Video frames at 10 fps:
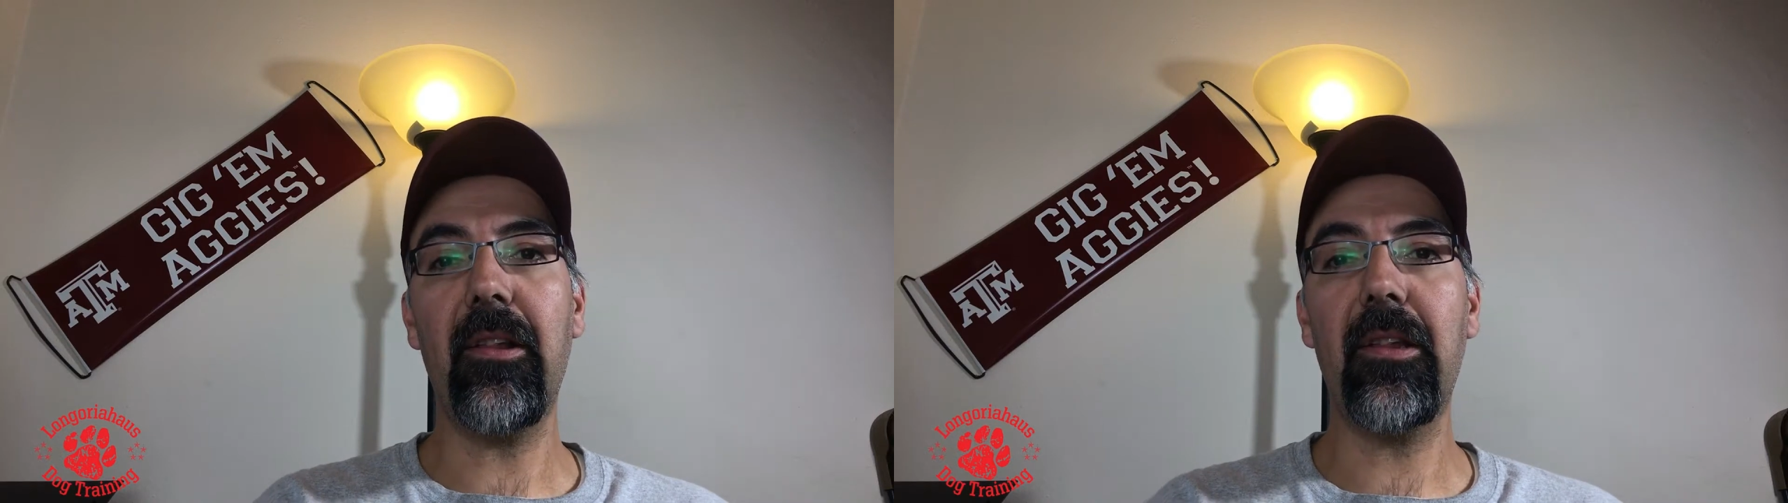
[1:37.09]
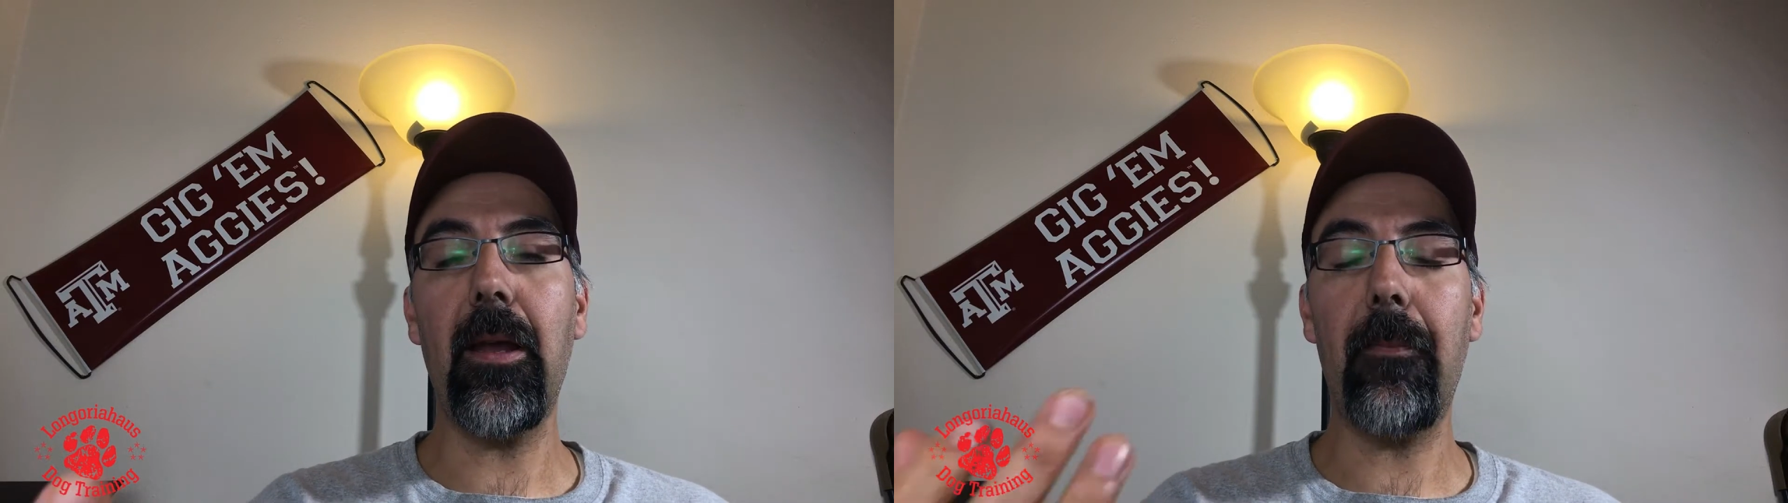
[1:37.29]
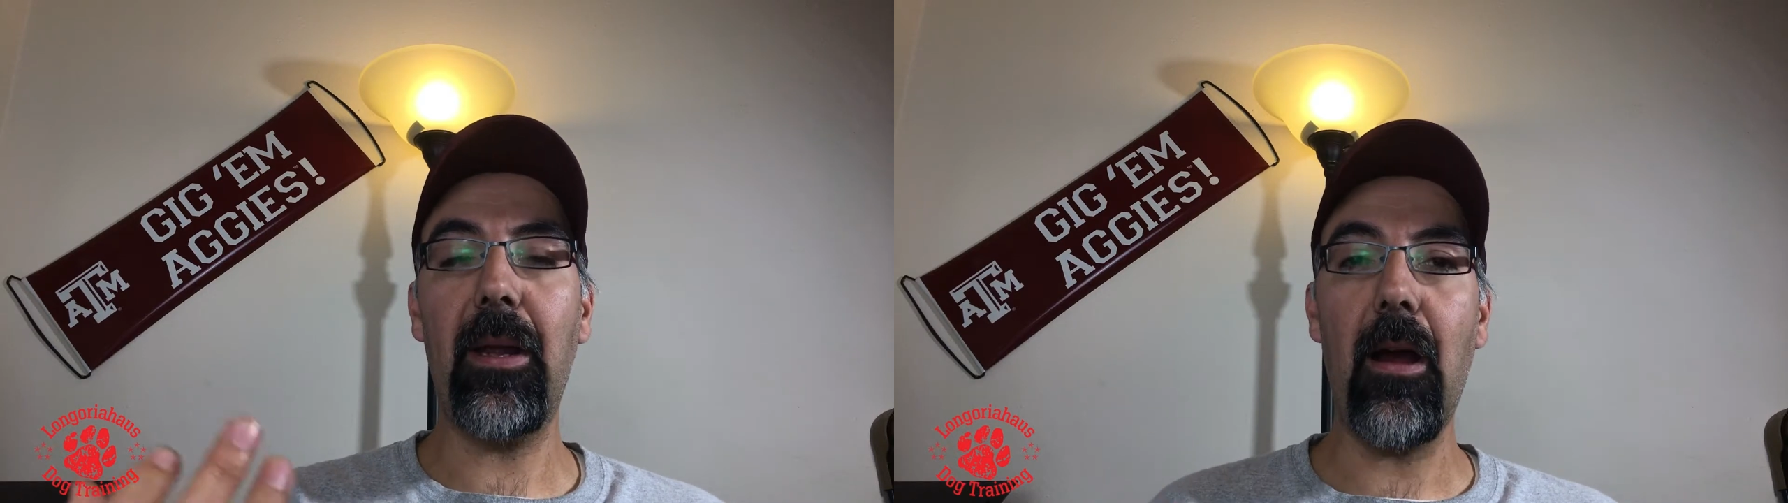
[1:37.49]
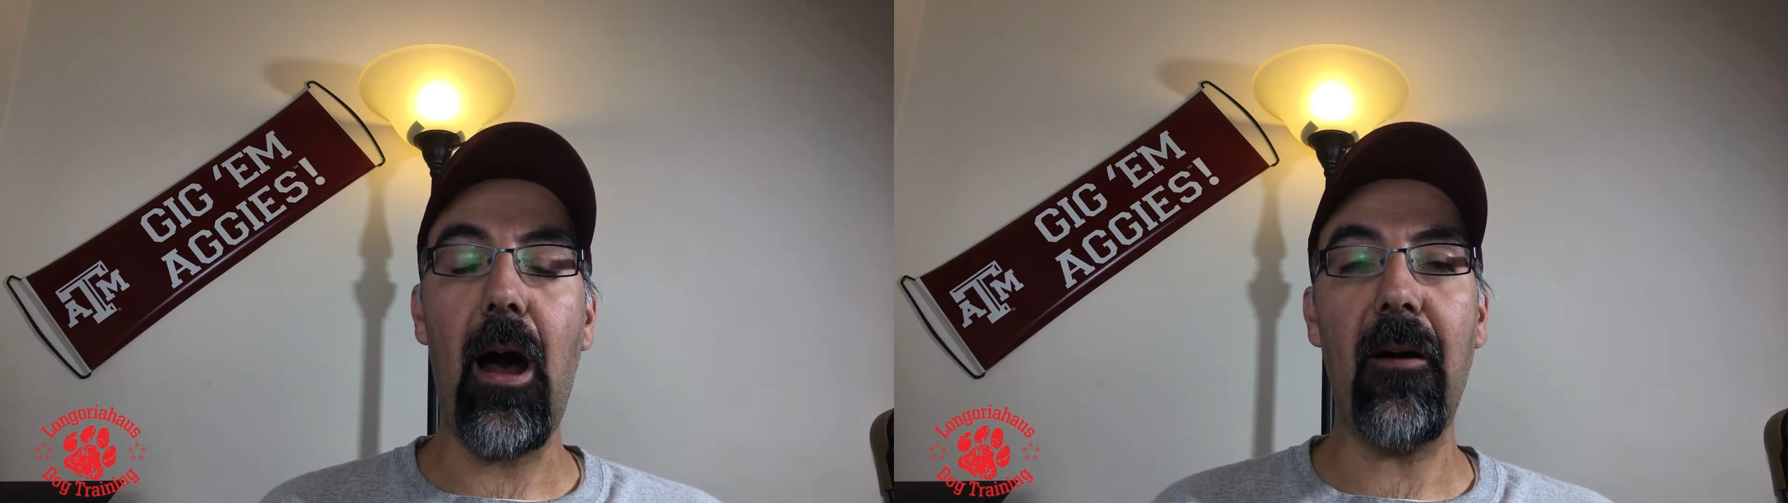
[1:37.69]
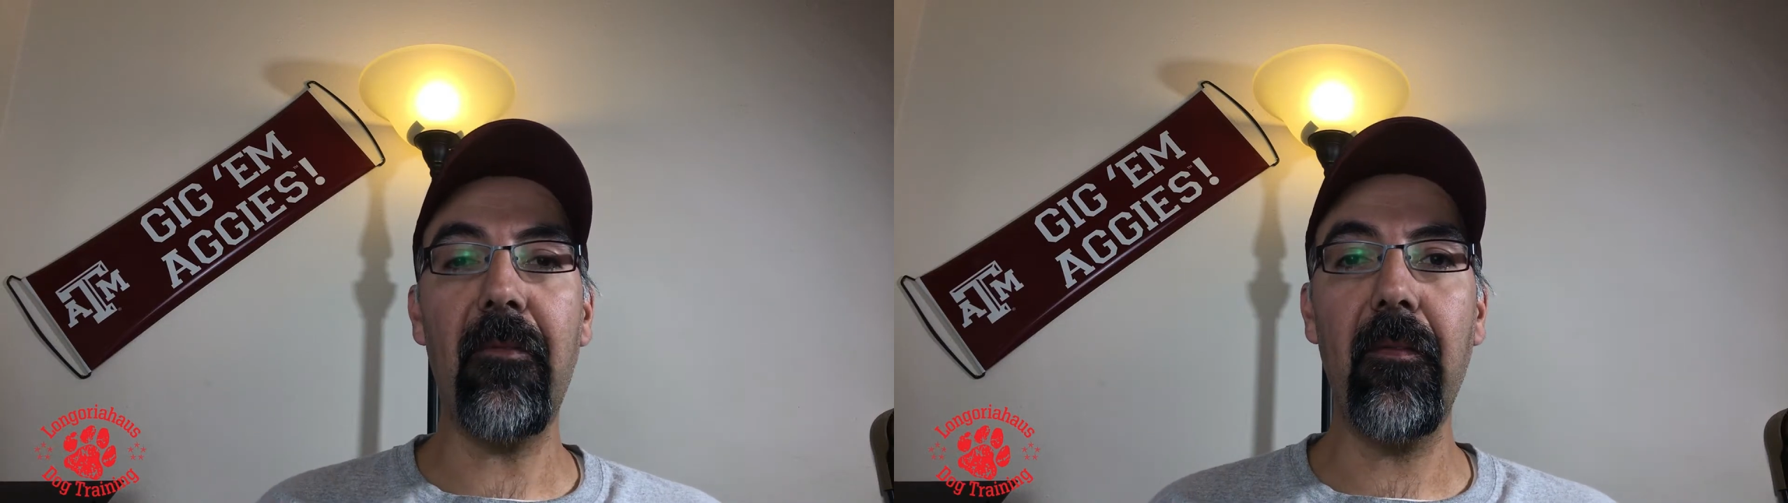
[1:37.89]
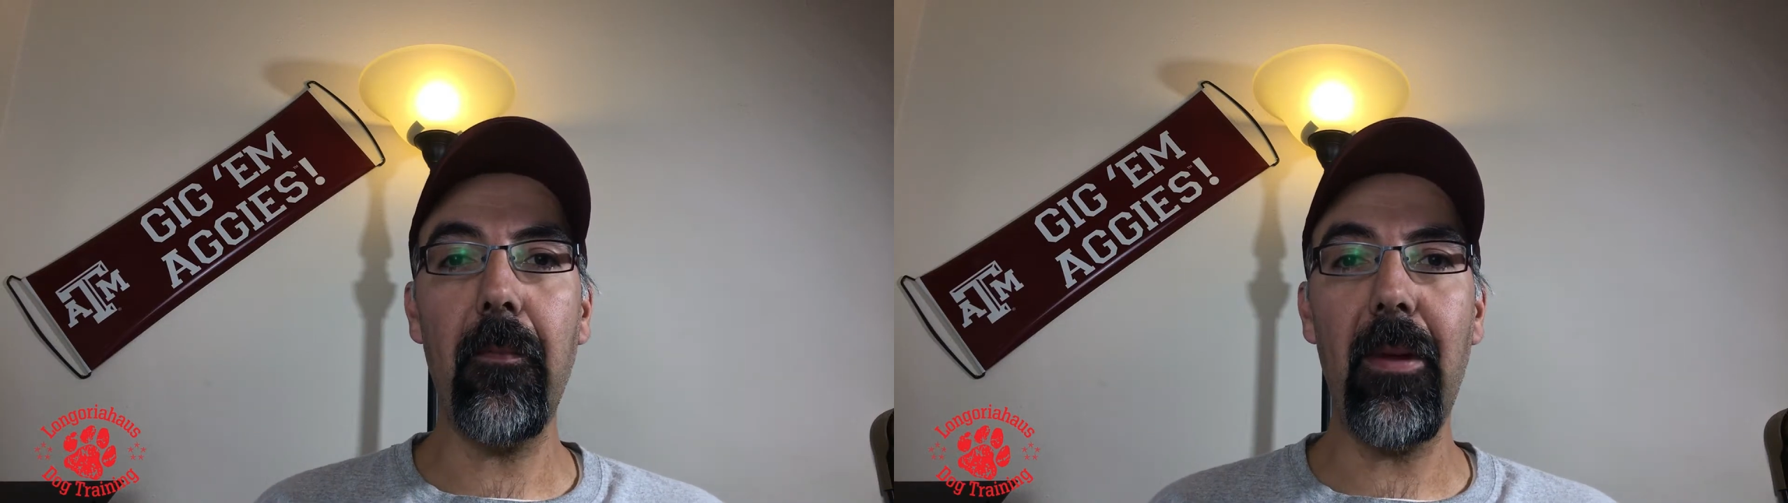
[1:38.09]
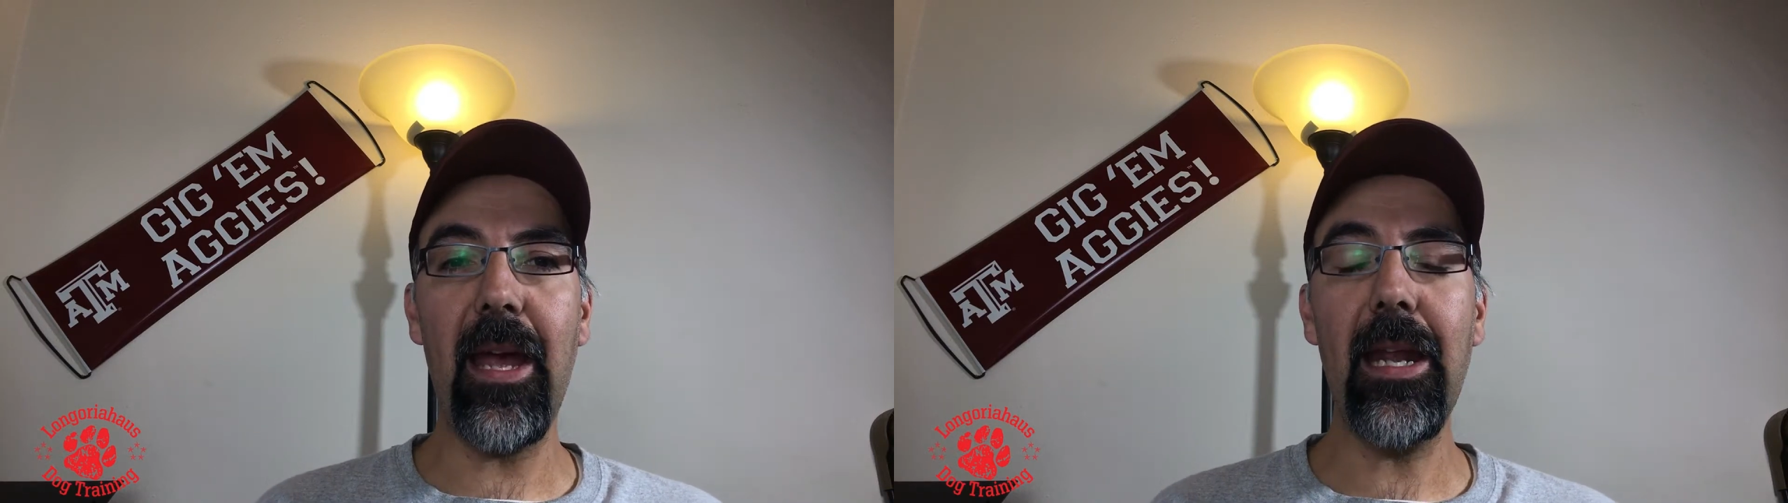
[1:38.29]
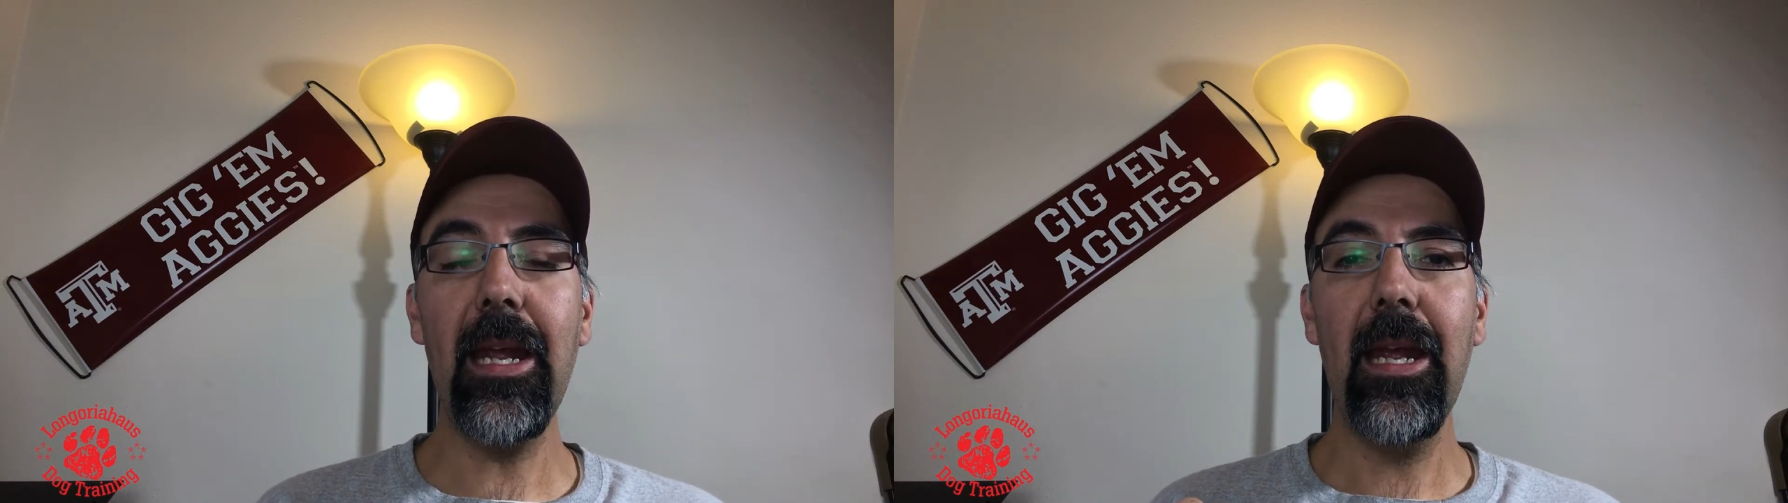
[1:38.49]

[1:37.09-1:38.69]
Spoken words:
stepping off of the bed,